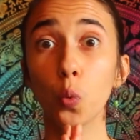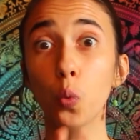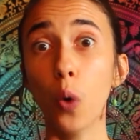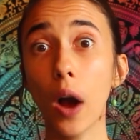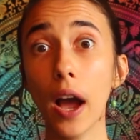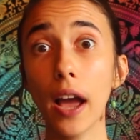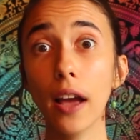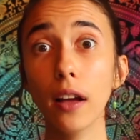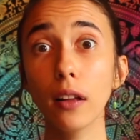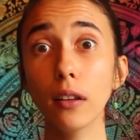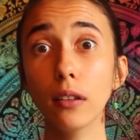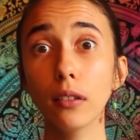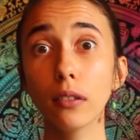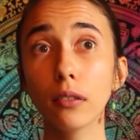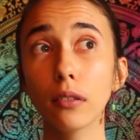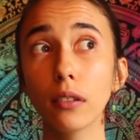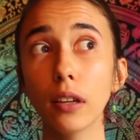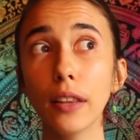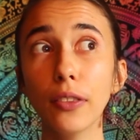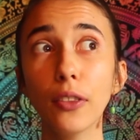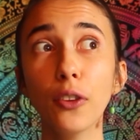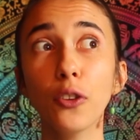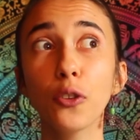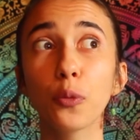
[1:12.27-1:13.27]
While
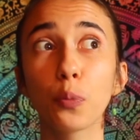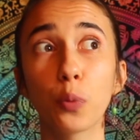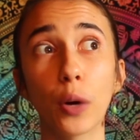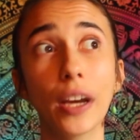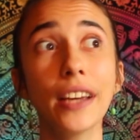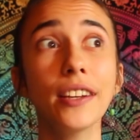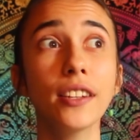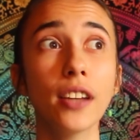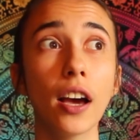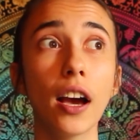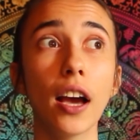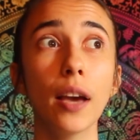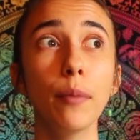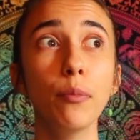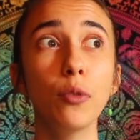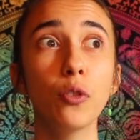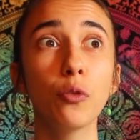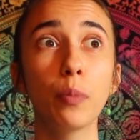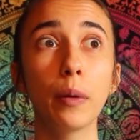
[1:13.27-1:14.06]
in the springtime